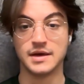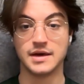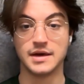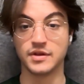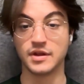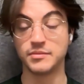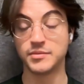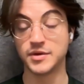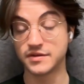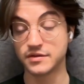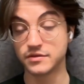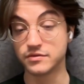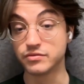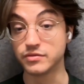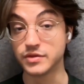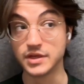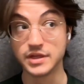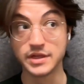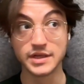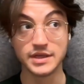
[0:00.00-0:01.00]
So that makes it
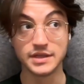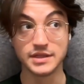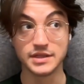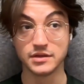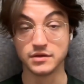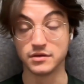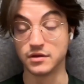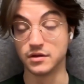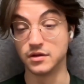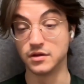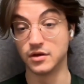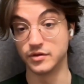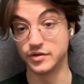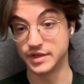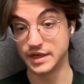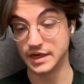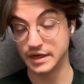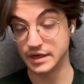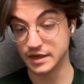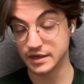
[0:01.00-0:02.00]
really easy to load
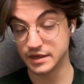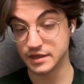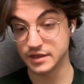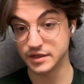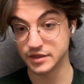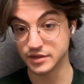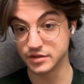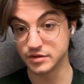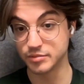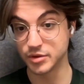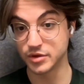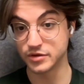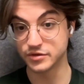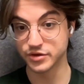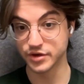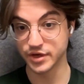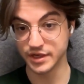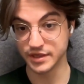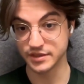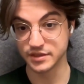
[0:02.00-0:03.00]
data into
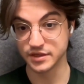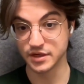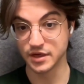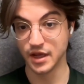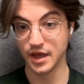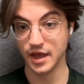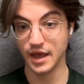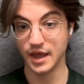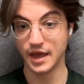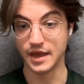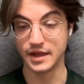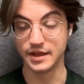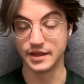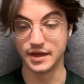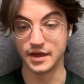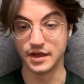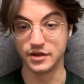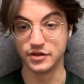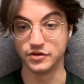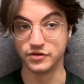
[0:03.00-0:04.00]
Postgres and
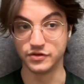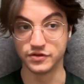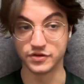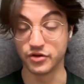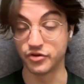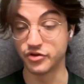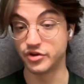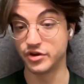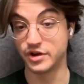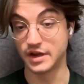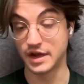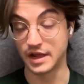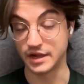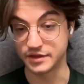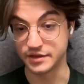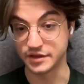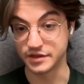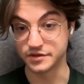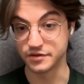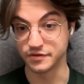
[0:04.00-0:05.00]
then do search and
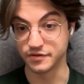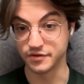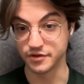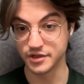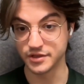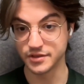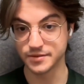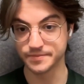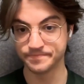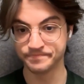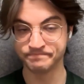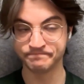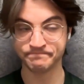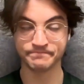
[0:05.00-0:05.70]
analytics over it.